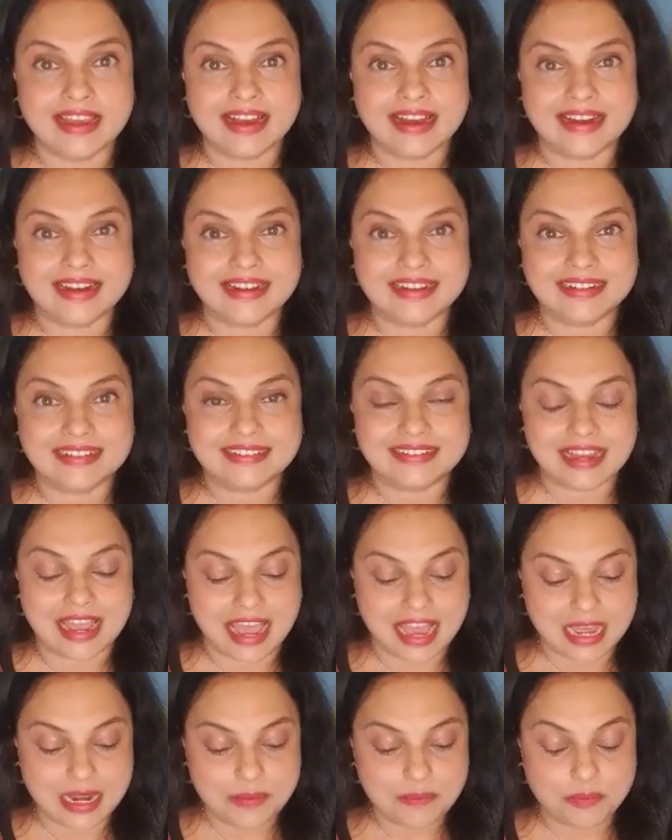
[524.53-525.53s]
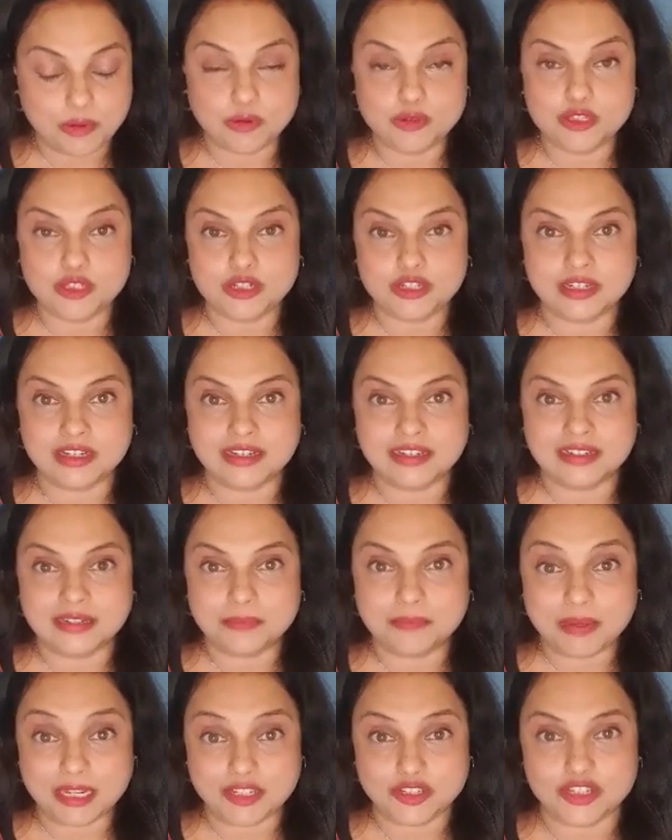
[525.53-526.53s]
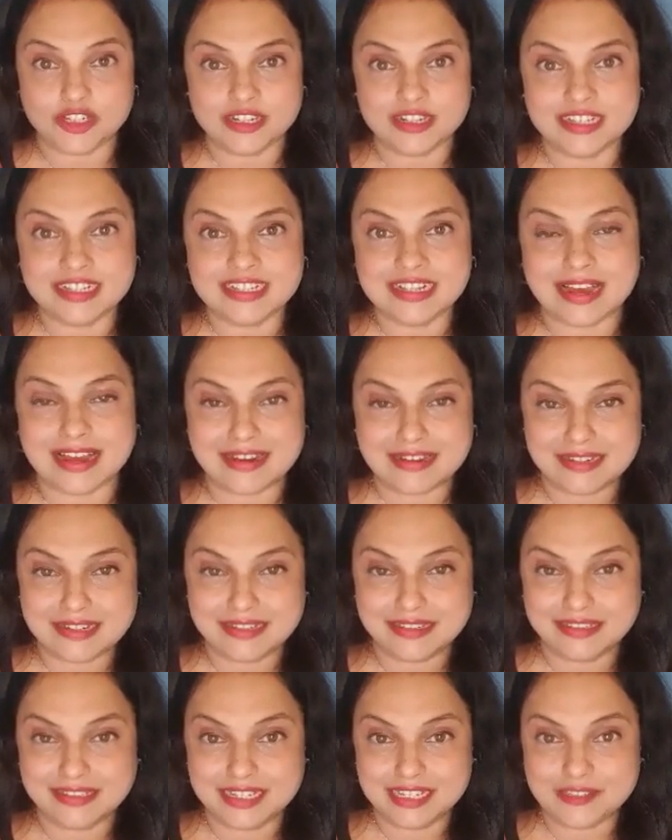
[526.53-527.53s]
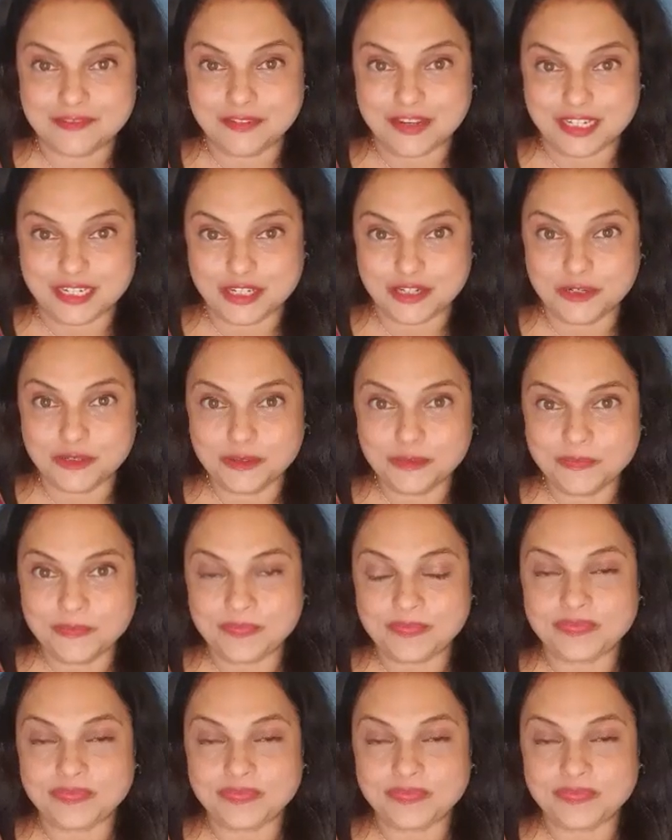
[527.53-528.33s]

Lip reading: and post pictures under this video.